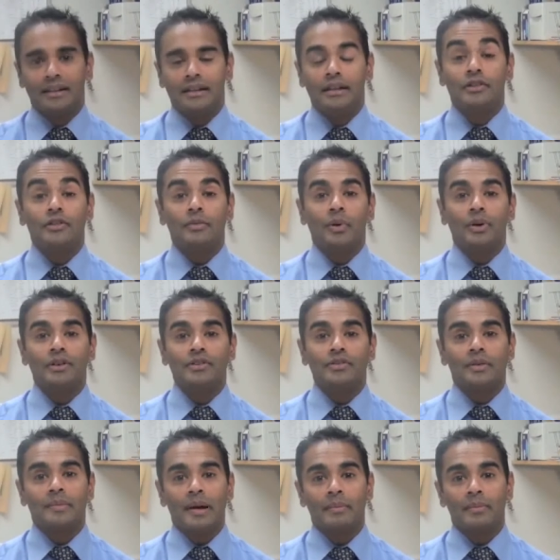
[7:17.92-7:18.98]
It is important to
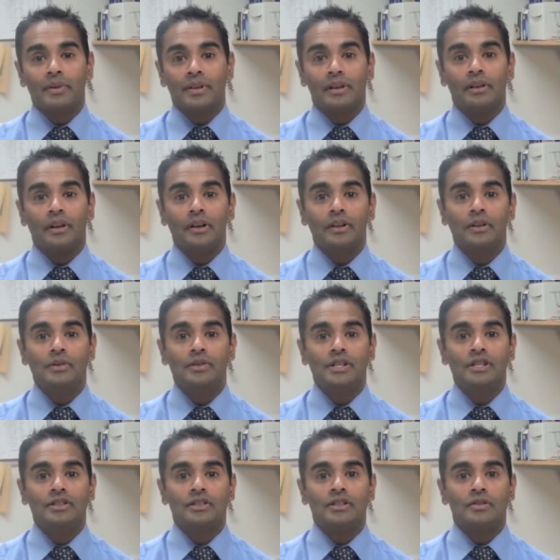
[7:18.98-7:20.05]
remember that long QT
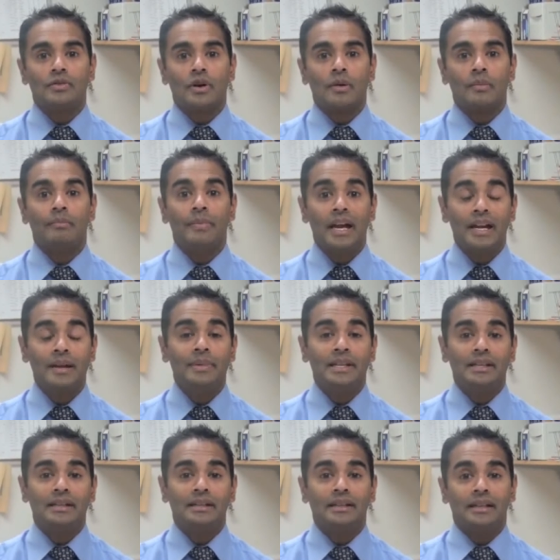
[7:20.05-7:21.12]
syndrome may
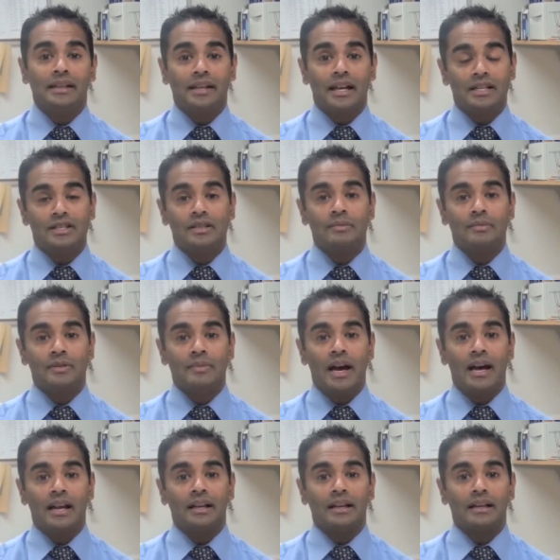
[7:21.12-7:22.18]
be
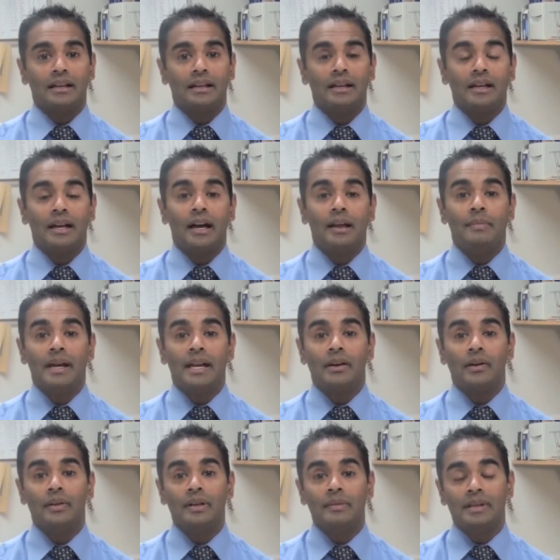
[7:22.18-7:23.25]
asymptomatic and may
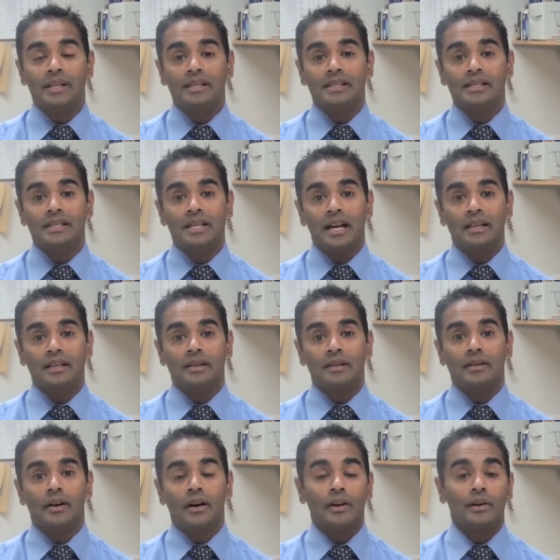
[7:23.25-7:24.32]
only be detected
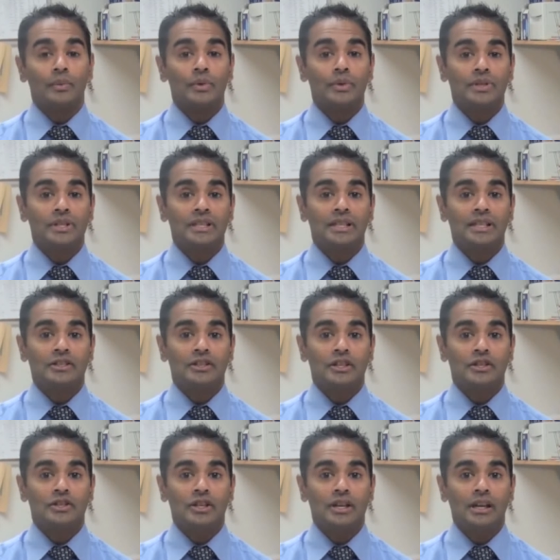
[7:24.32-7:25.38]
on a routine
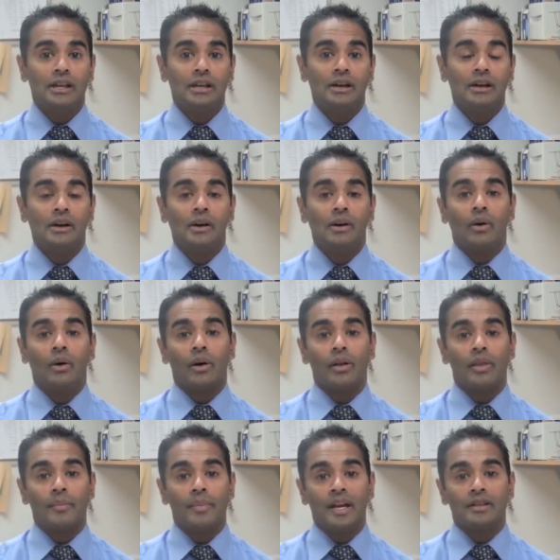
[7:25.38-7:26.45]
ECG or on
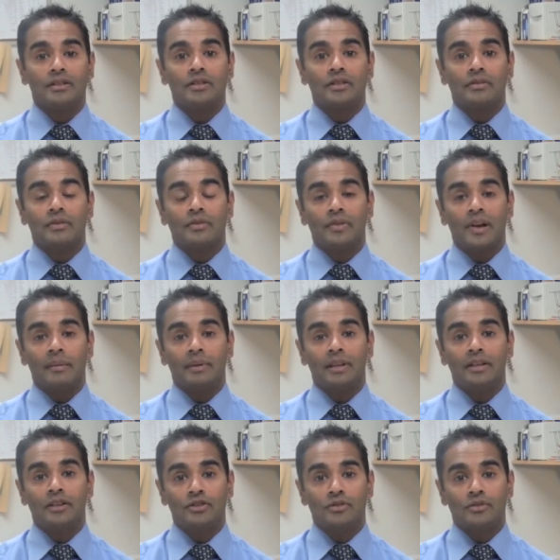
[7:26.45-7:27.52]
the basis of a family
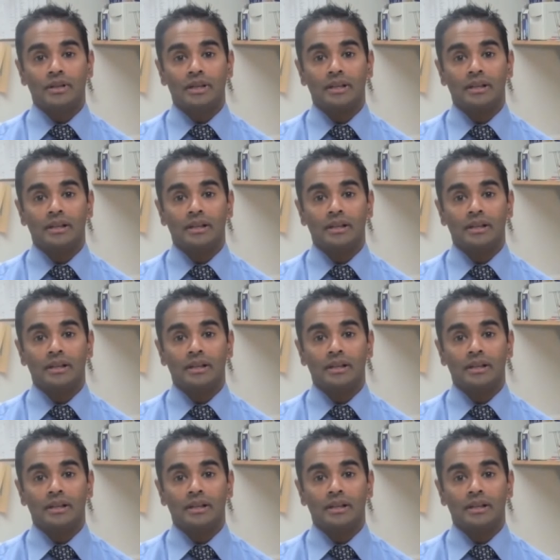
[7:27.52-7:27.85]
history.